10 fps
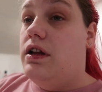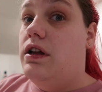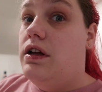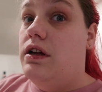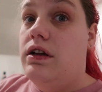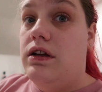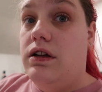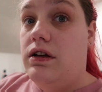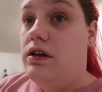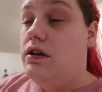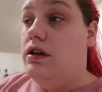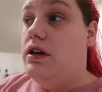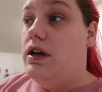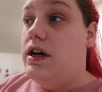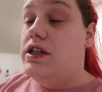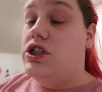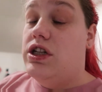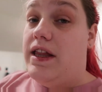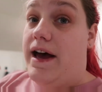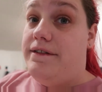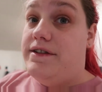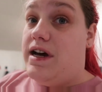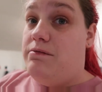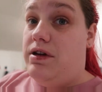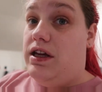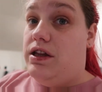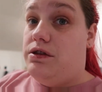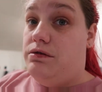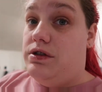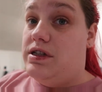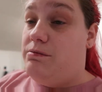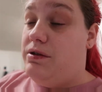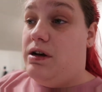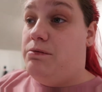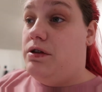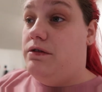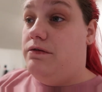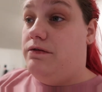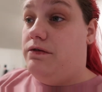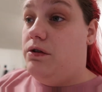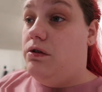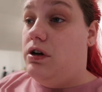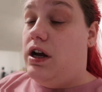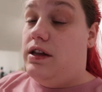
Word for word: And then she laughed at me, threw the sippy cup on the floor,